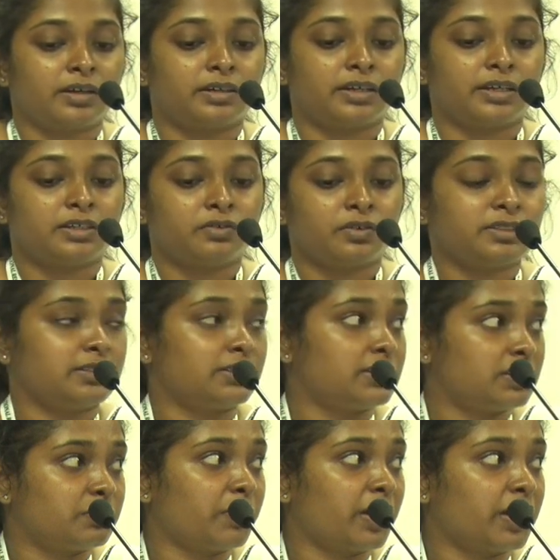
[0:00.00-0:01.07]
It was
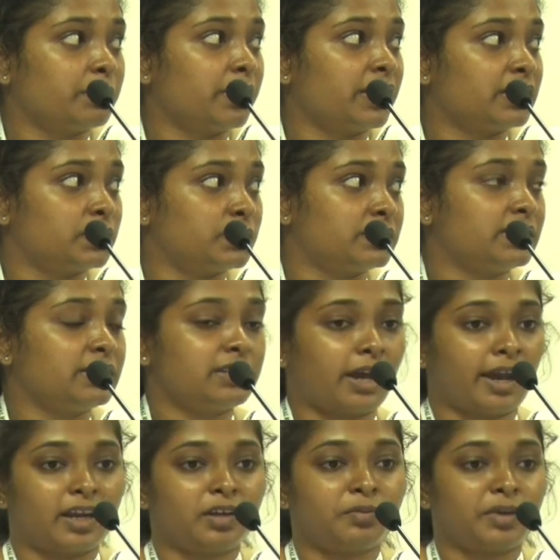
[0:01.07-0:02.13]
determined by using
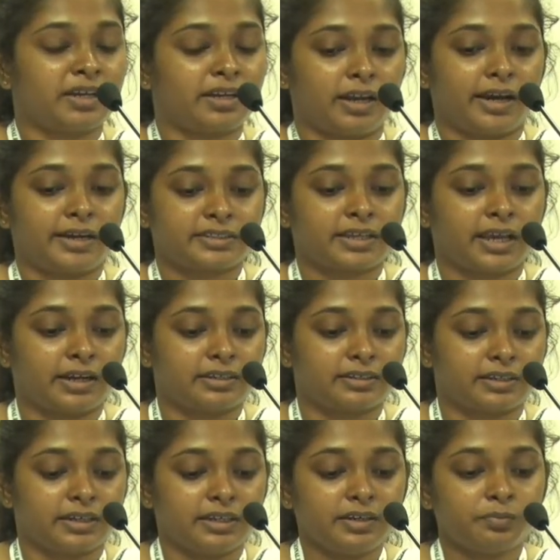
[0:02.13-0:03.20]
dynamic light
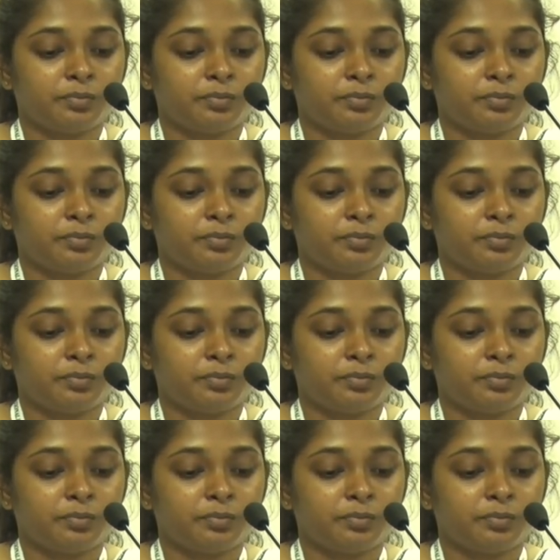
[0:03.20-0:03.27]
scattering.